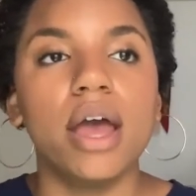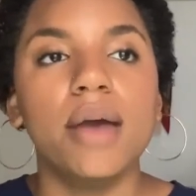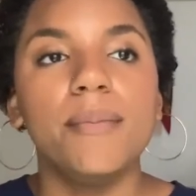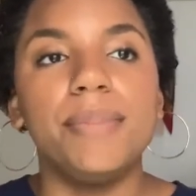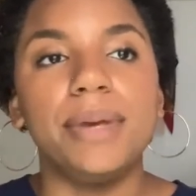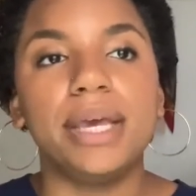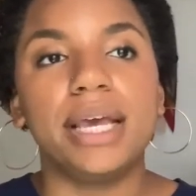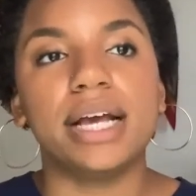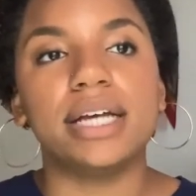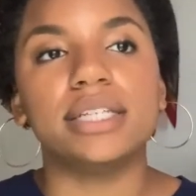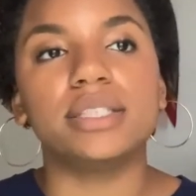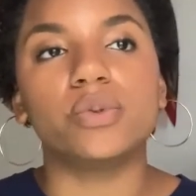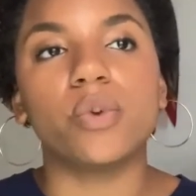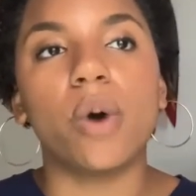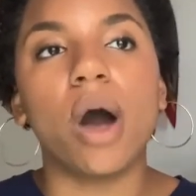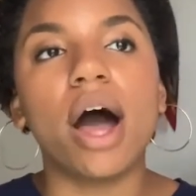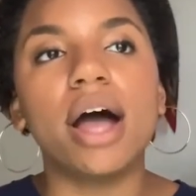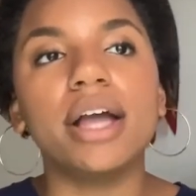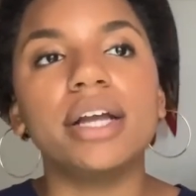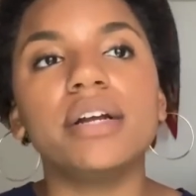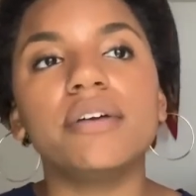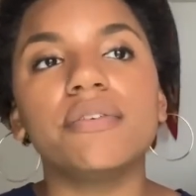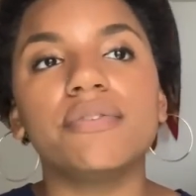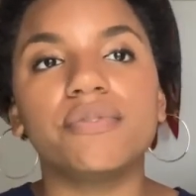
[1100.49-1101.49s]
because
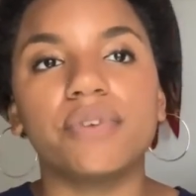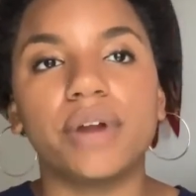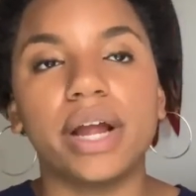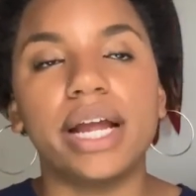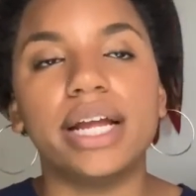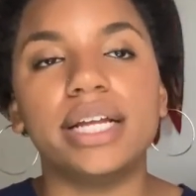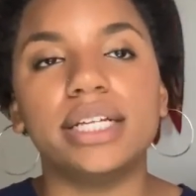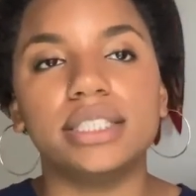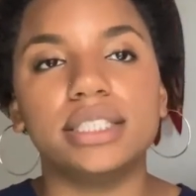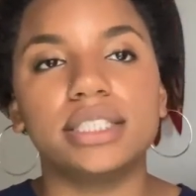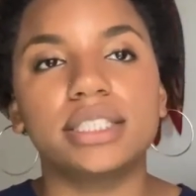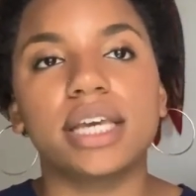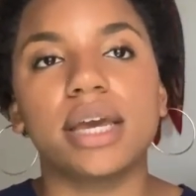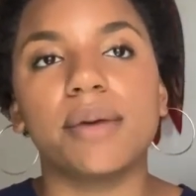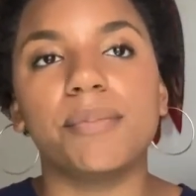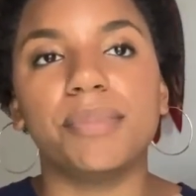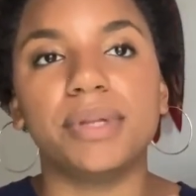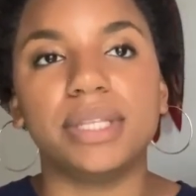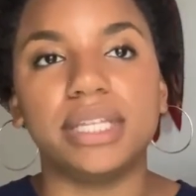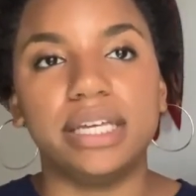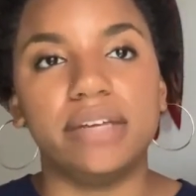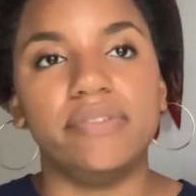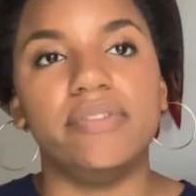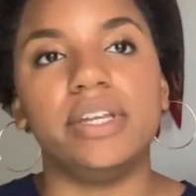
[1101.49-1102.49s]
while your friends can
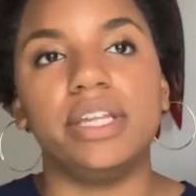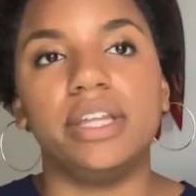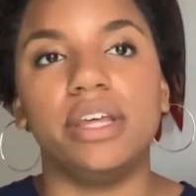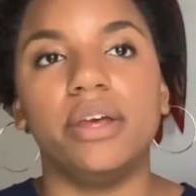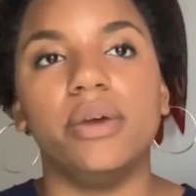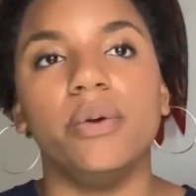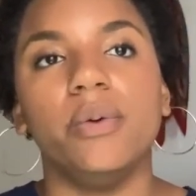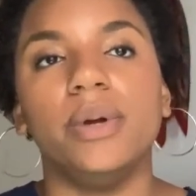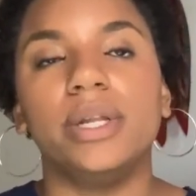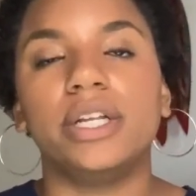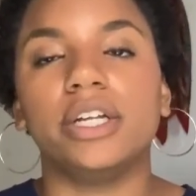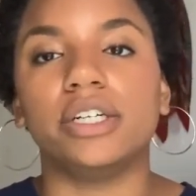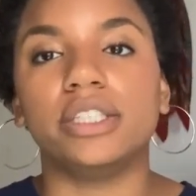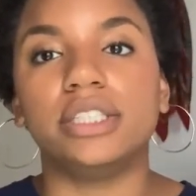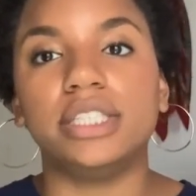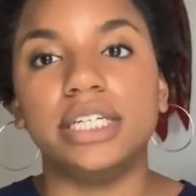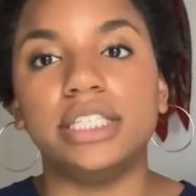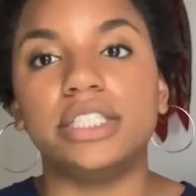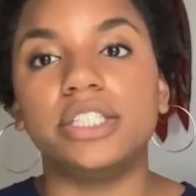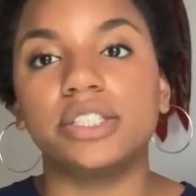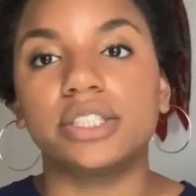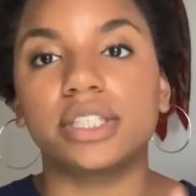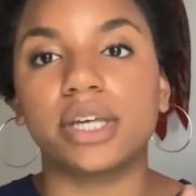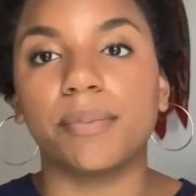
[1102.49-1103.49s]
believe in you and your
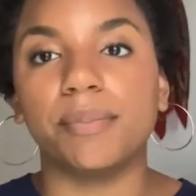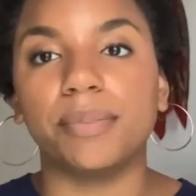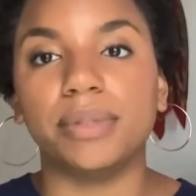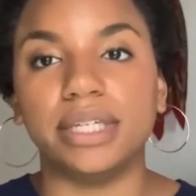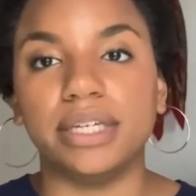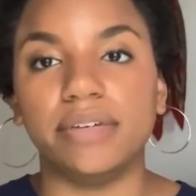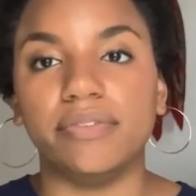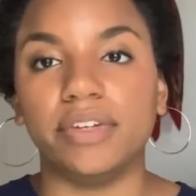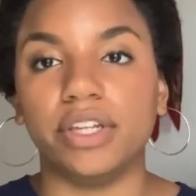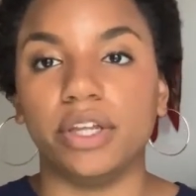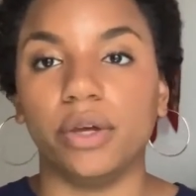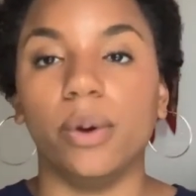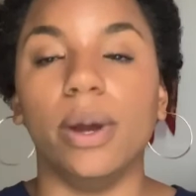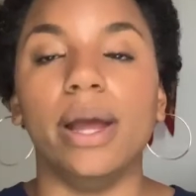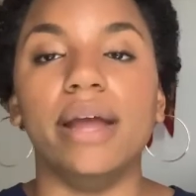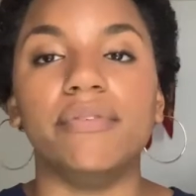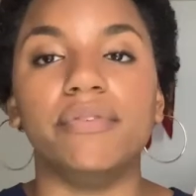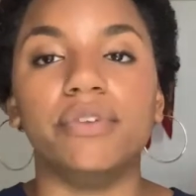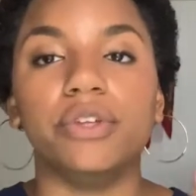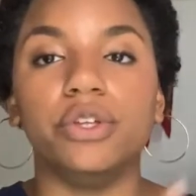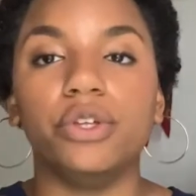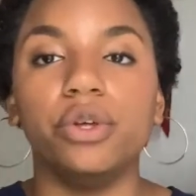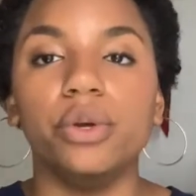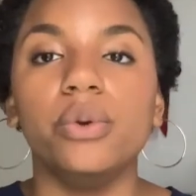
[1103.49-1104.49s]
teachers can believe in you, if
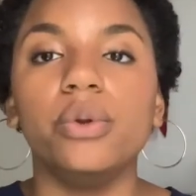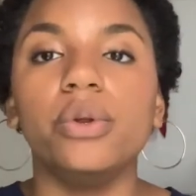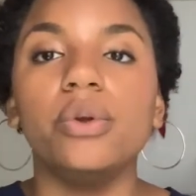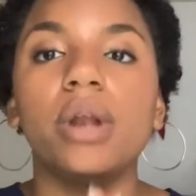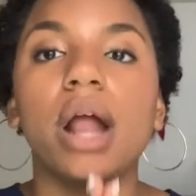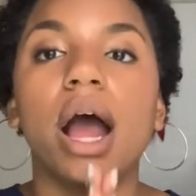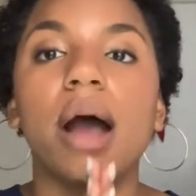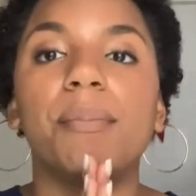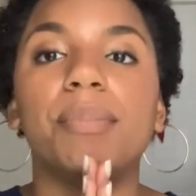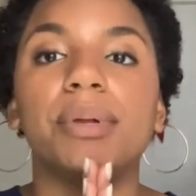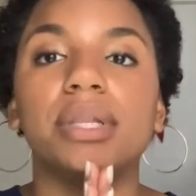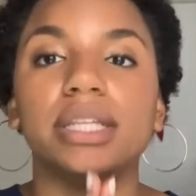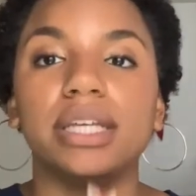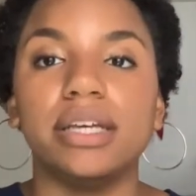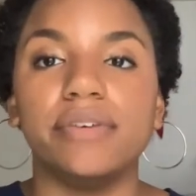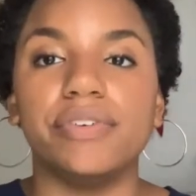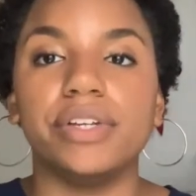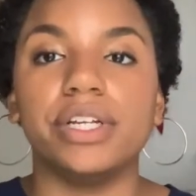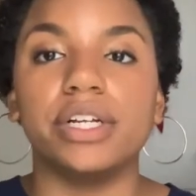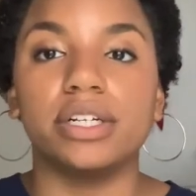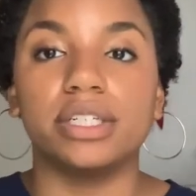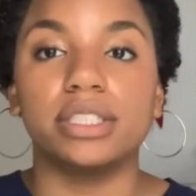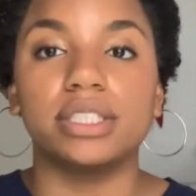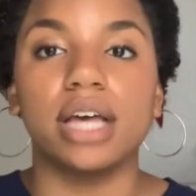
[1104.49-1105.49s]
you do not believe
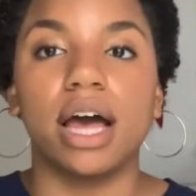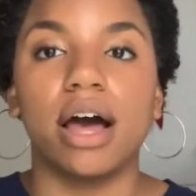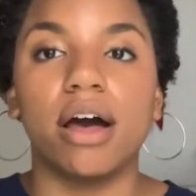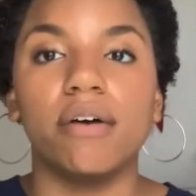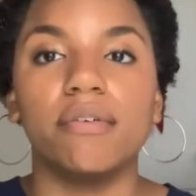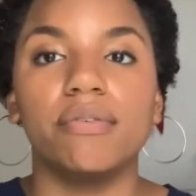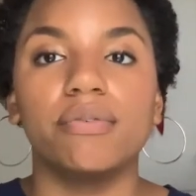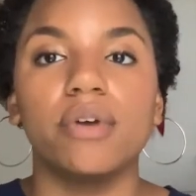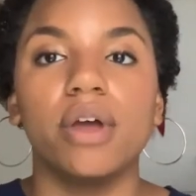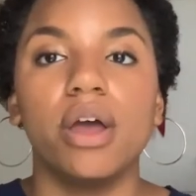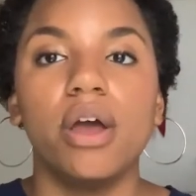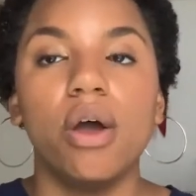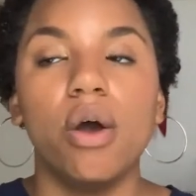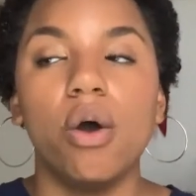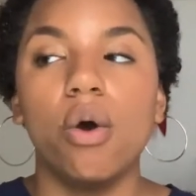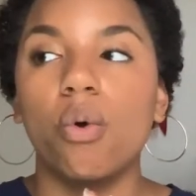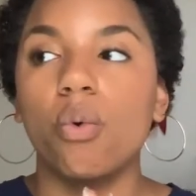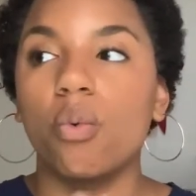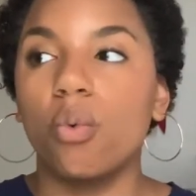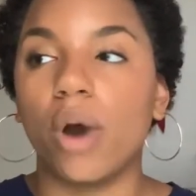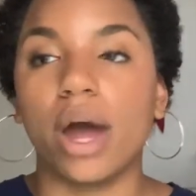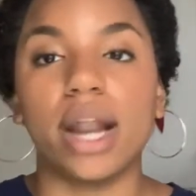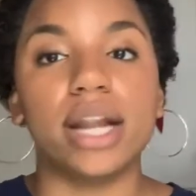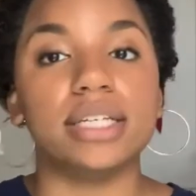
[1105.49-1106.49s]
in yourself,
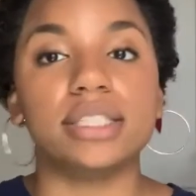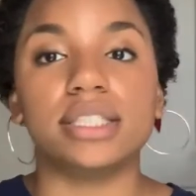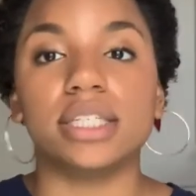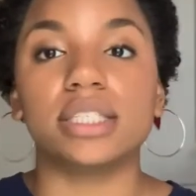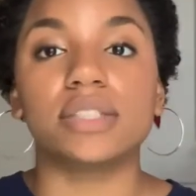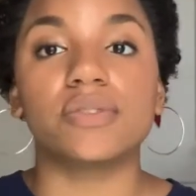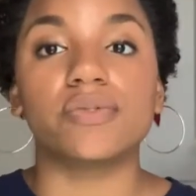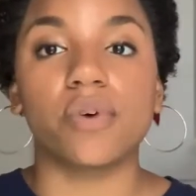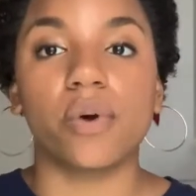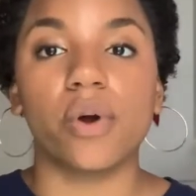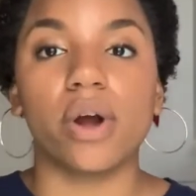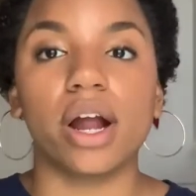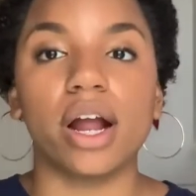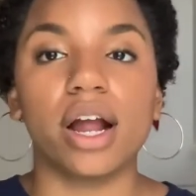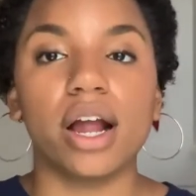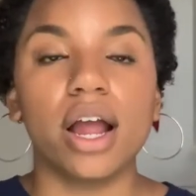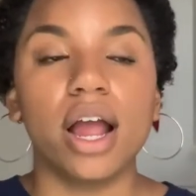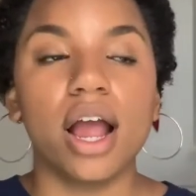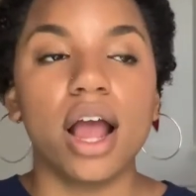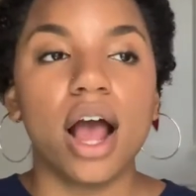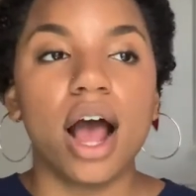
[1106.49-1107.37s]
what is this for?